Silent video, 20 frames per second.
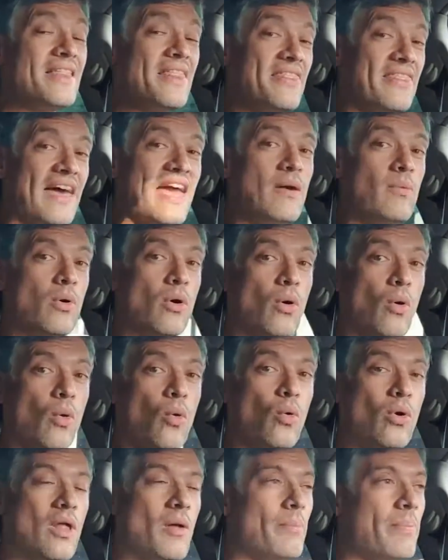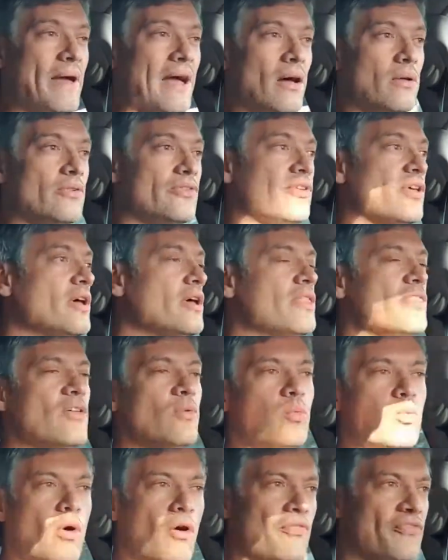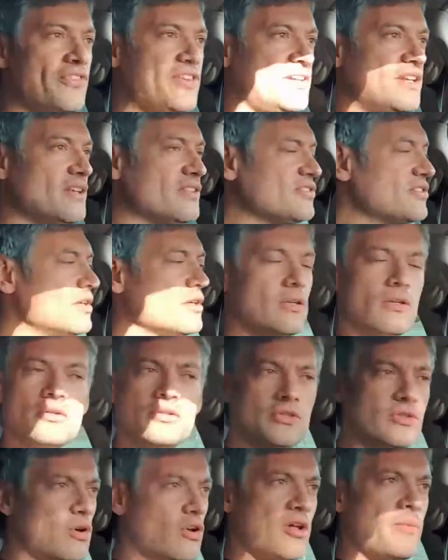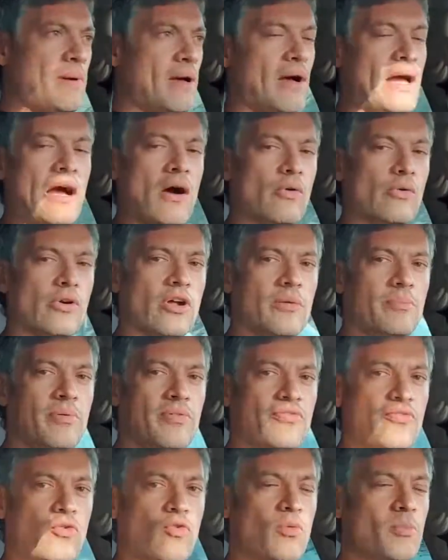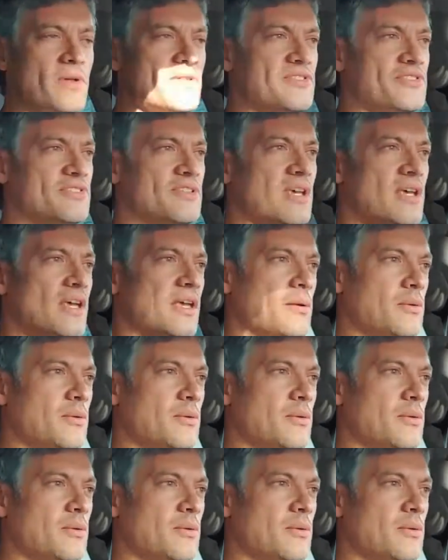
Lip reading: they were all about the waftiness, not about outright performance.